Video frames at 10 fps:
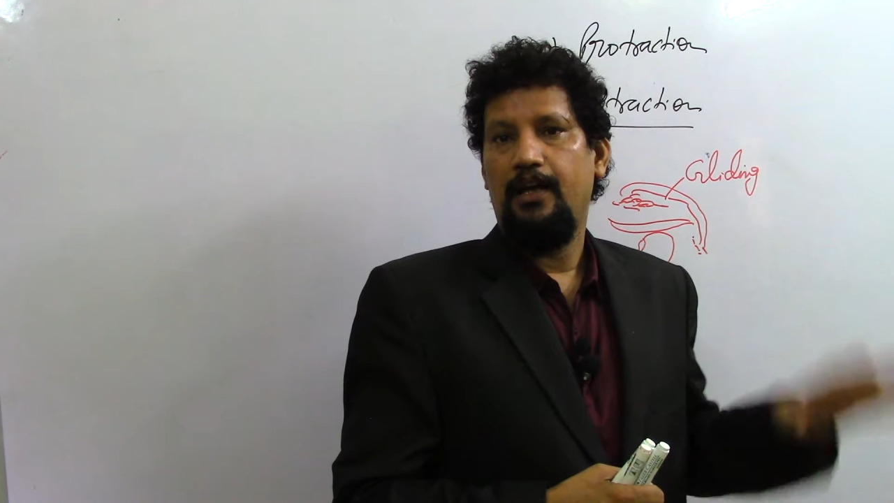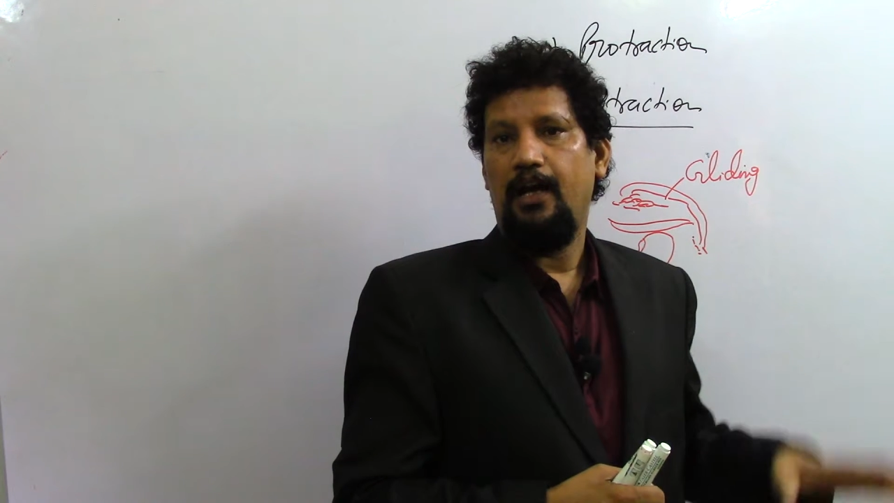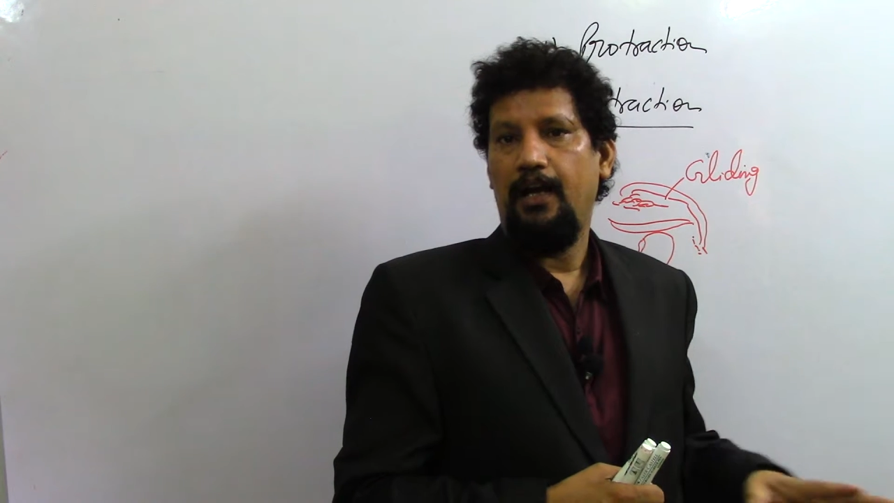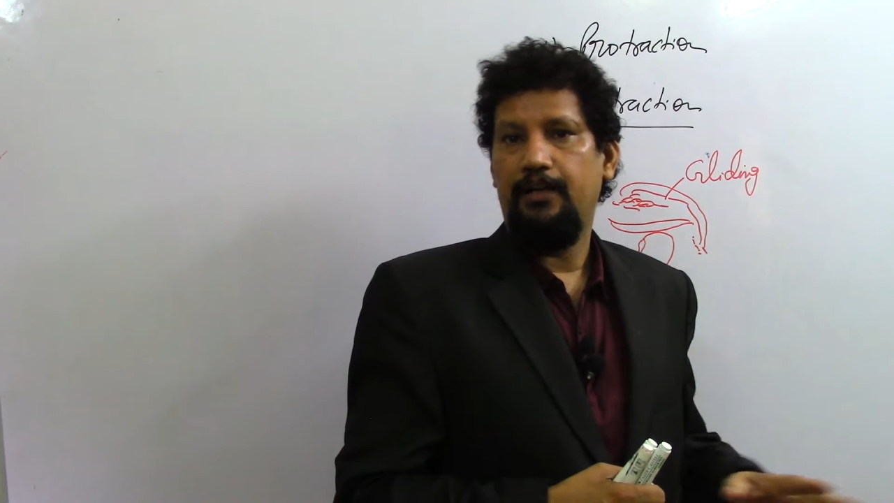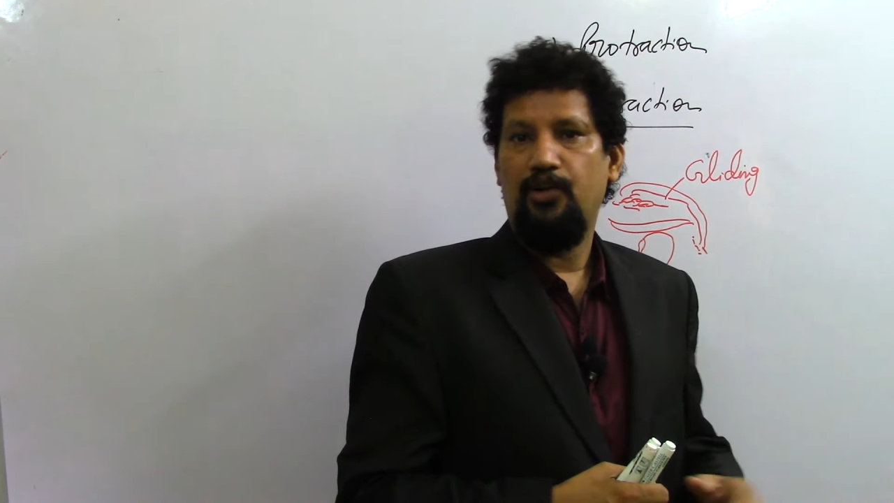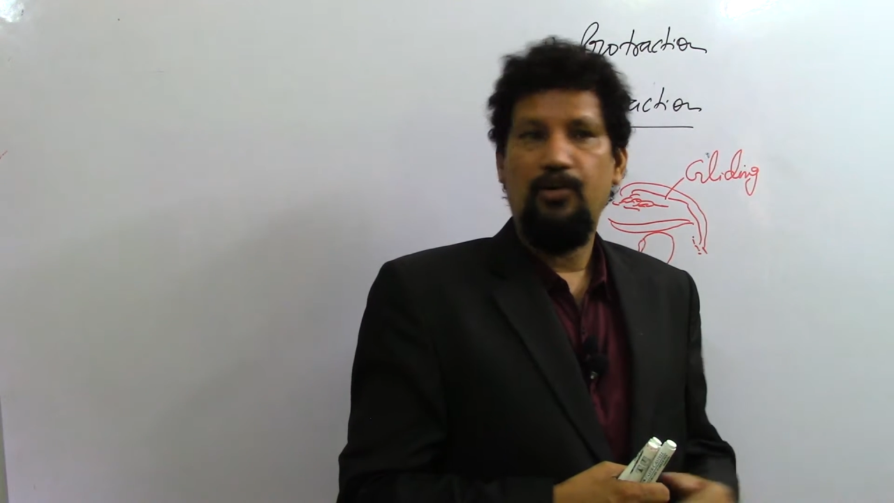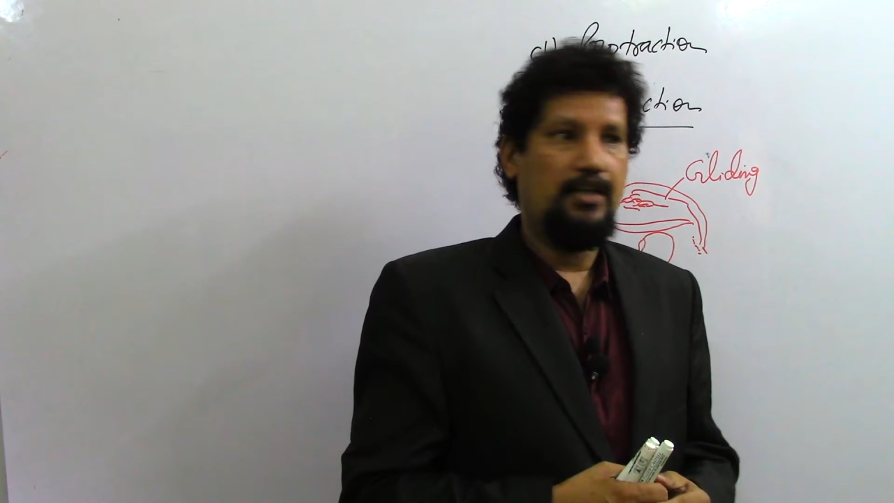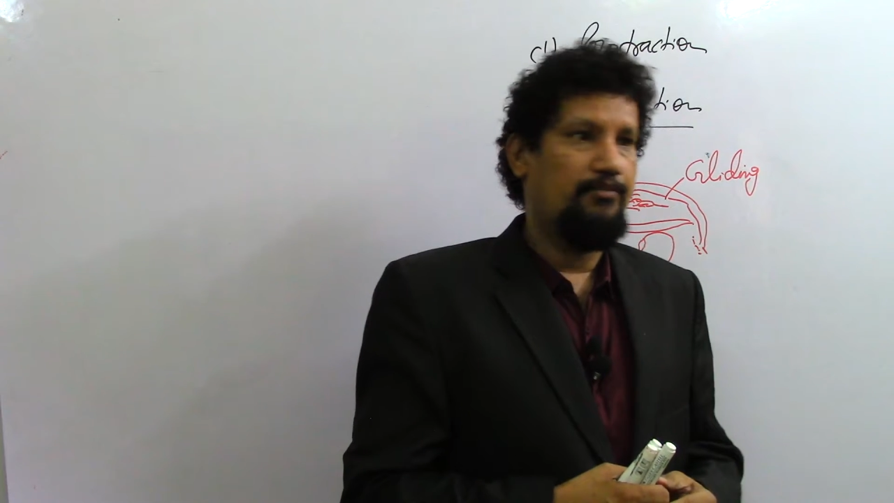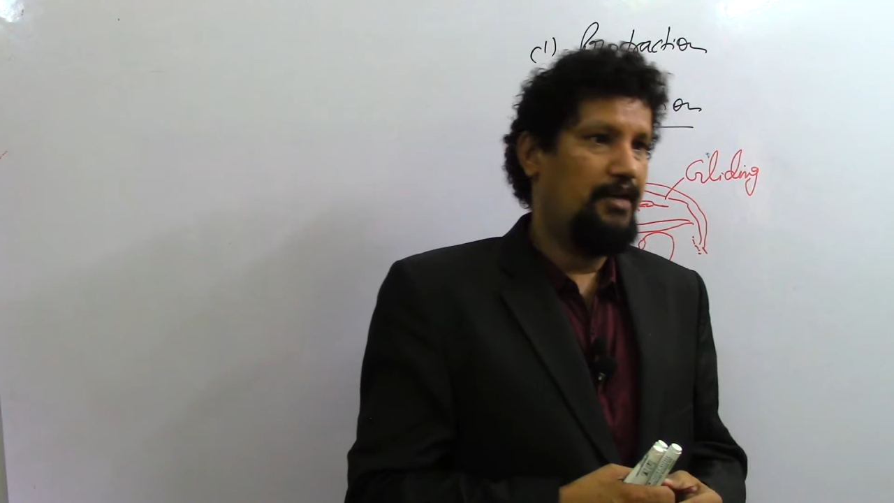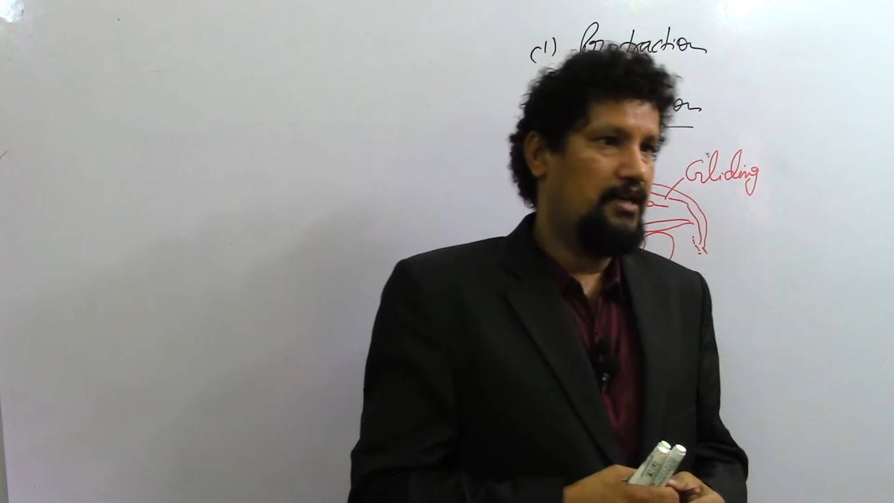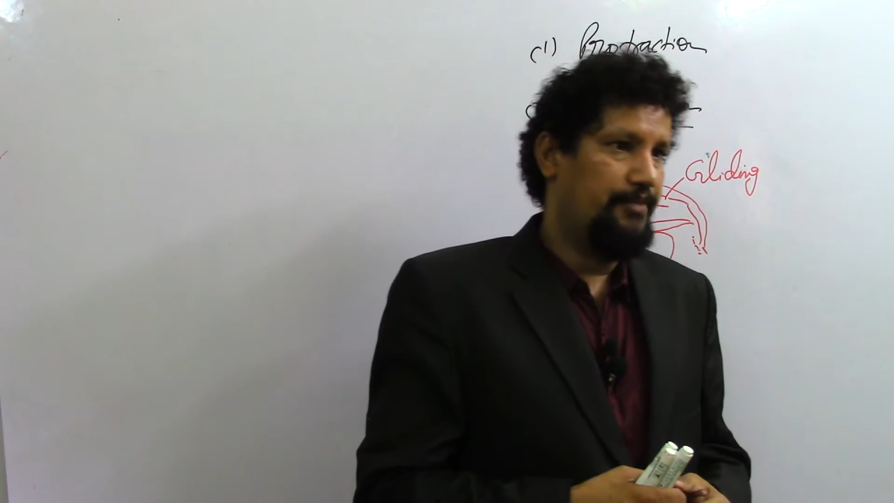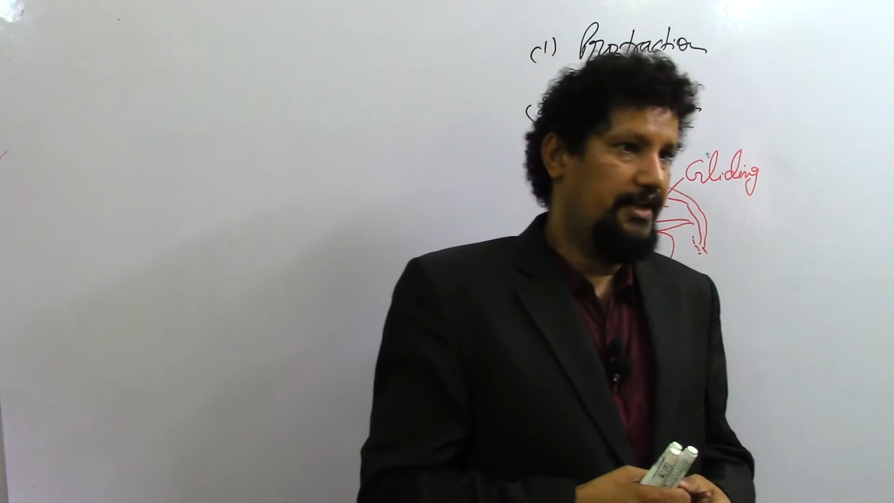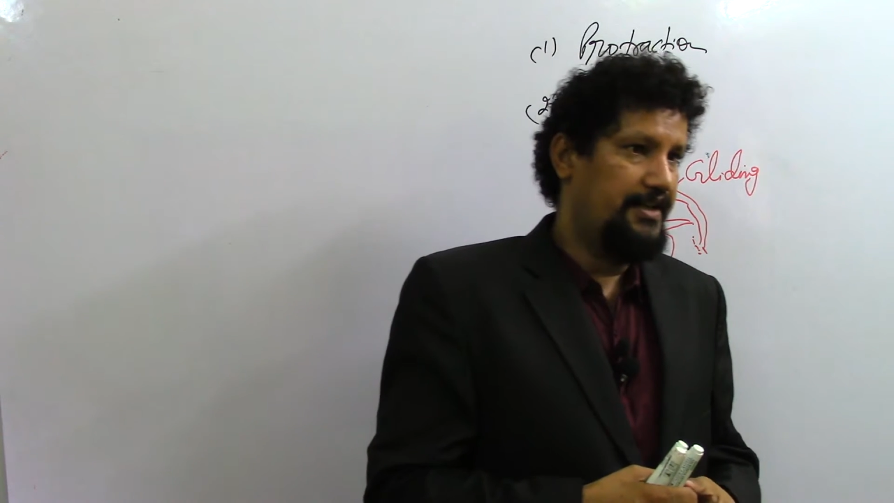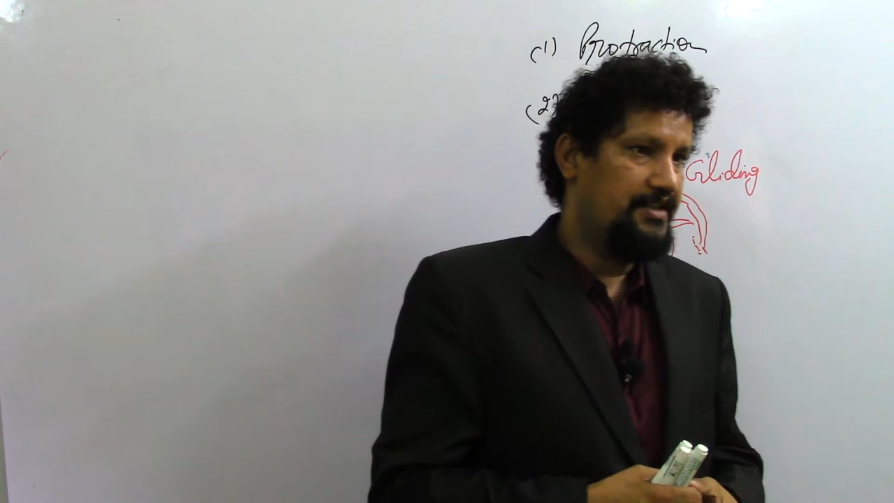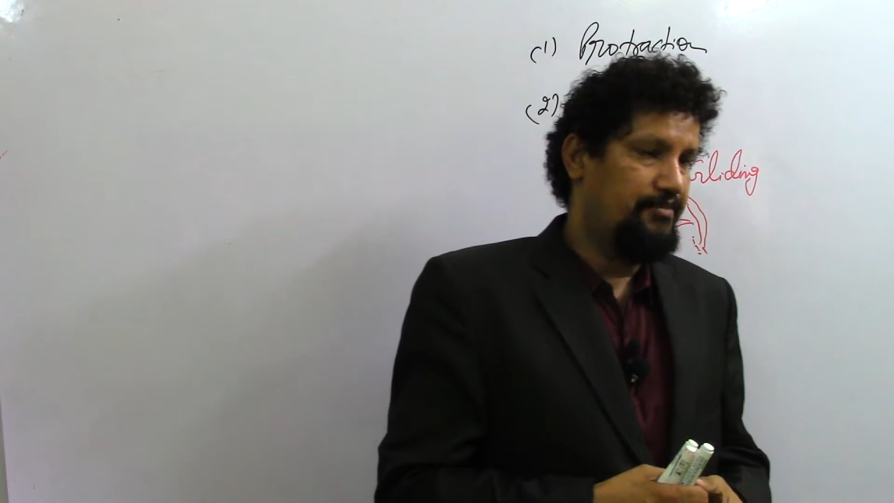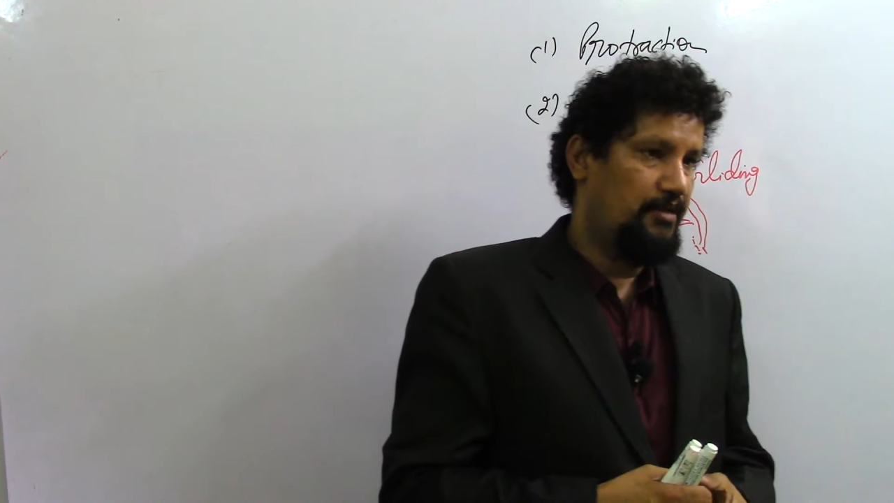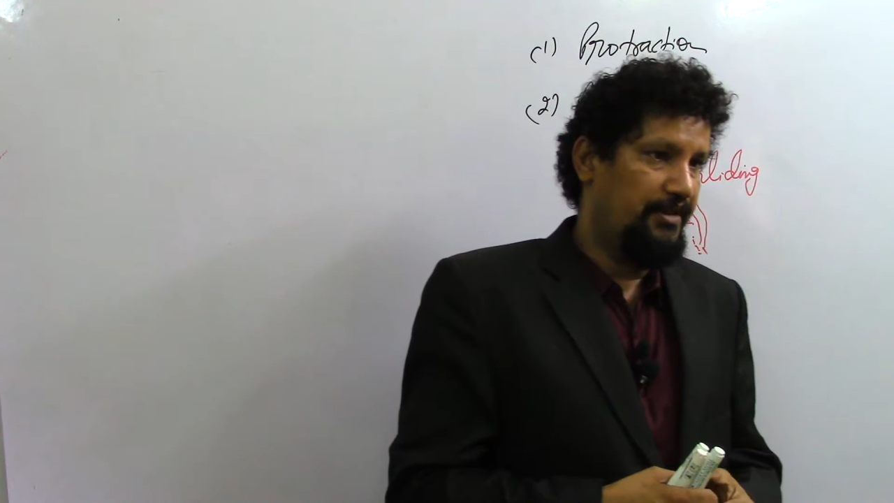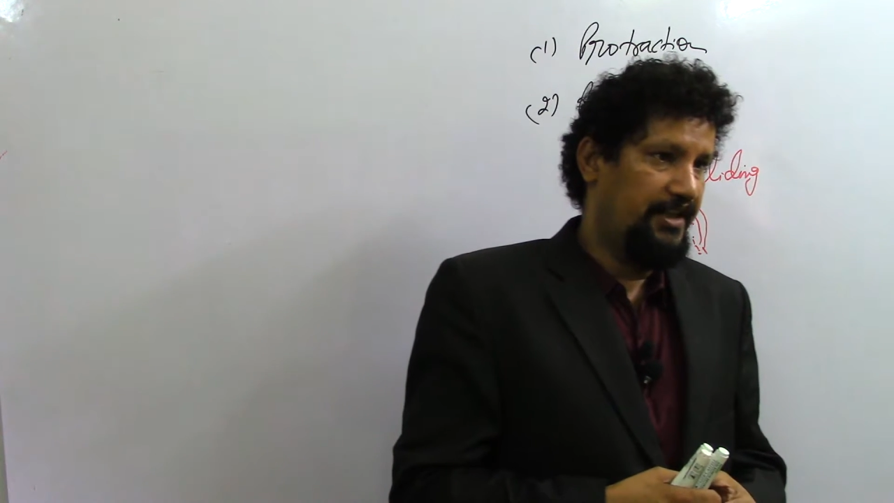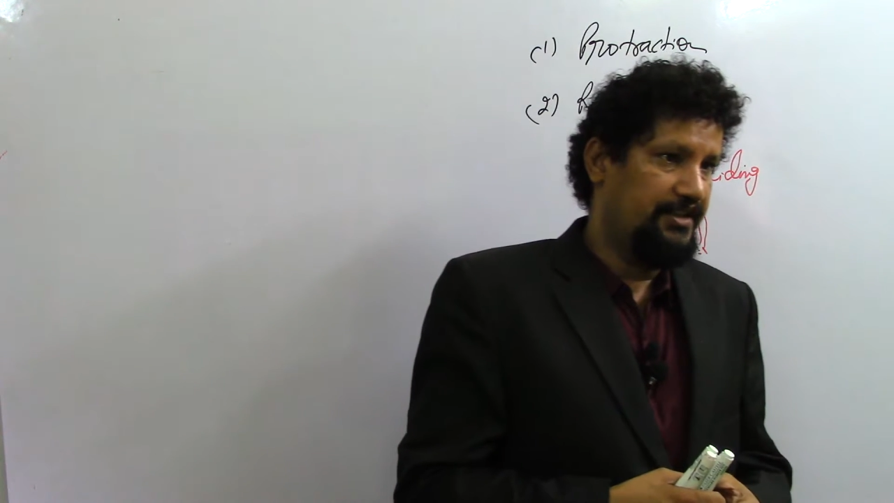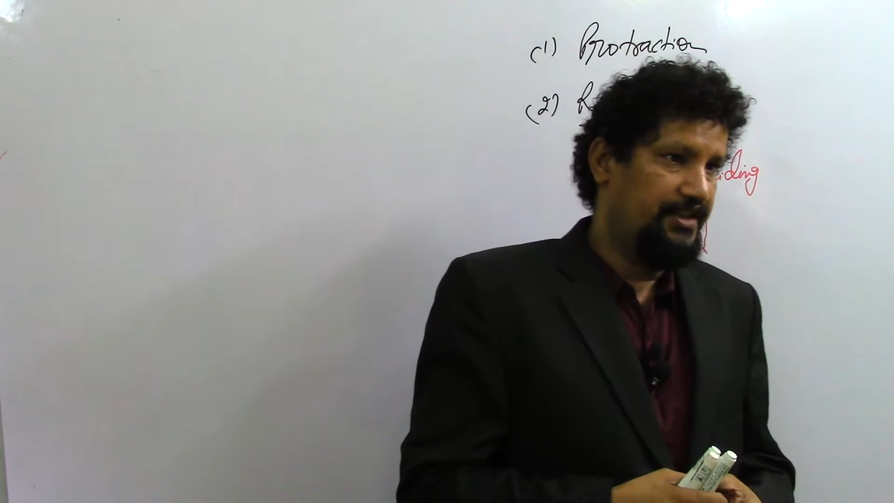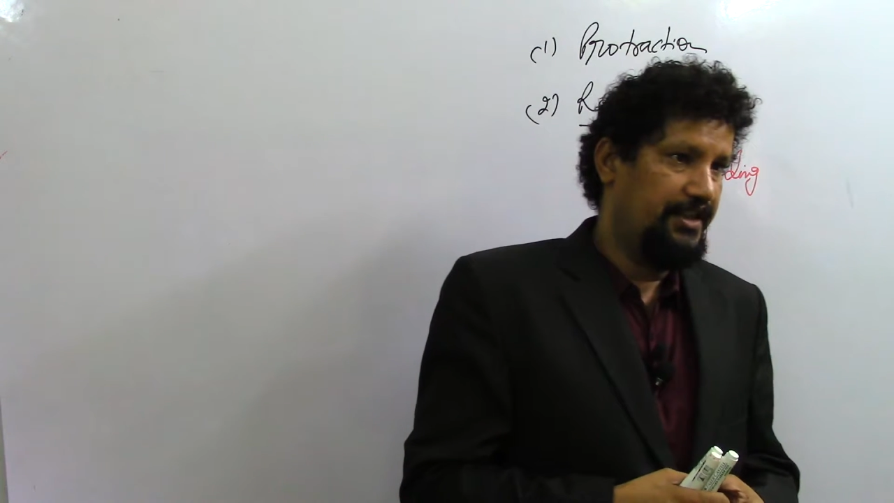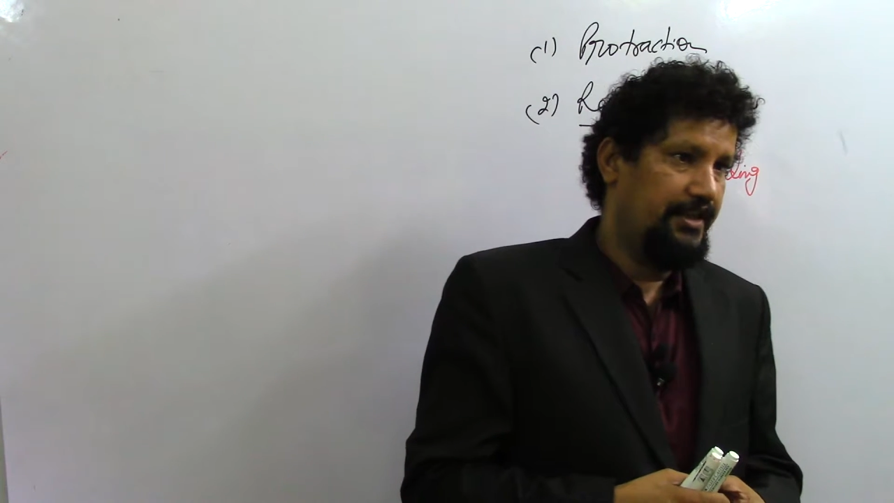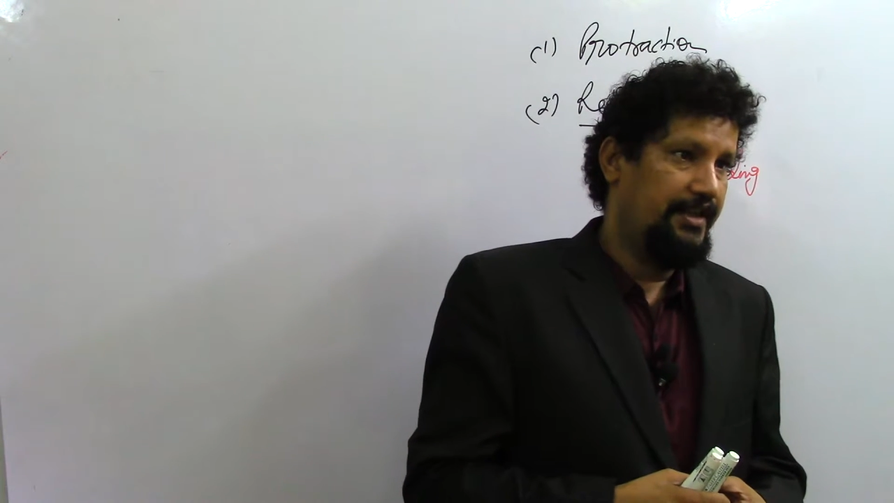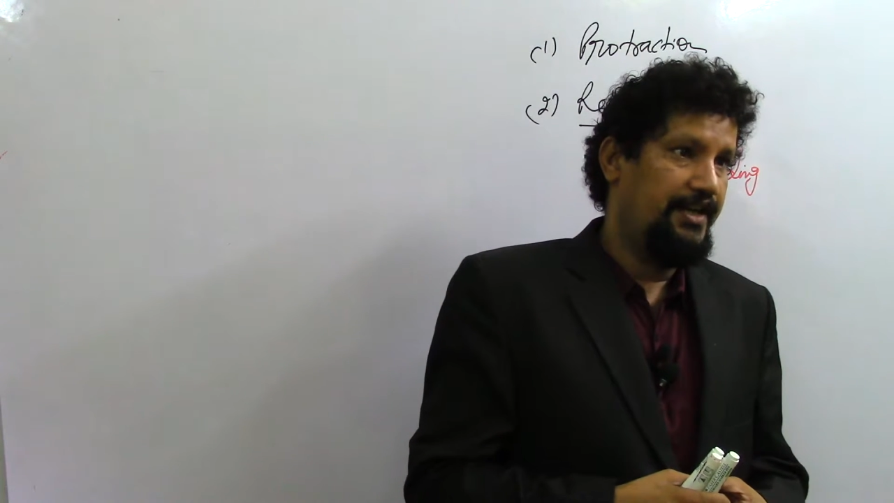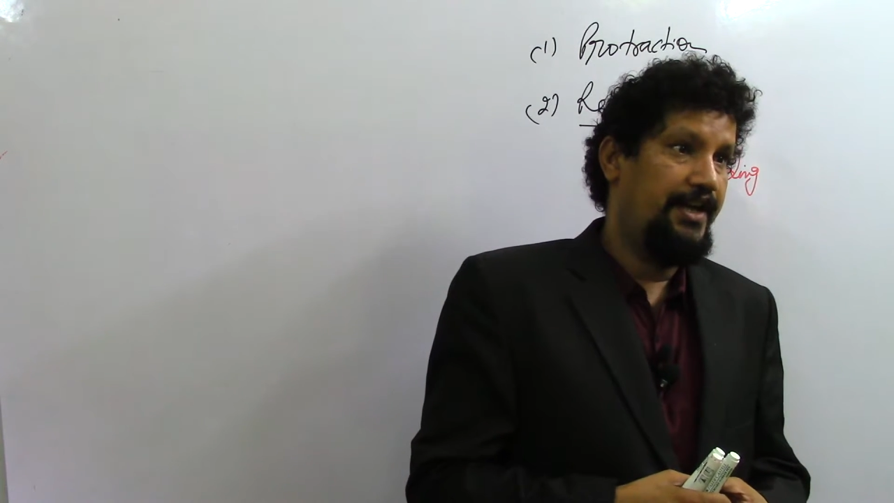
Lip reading: and lower compartment is permitting the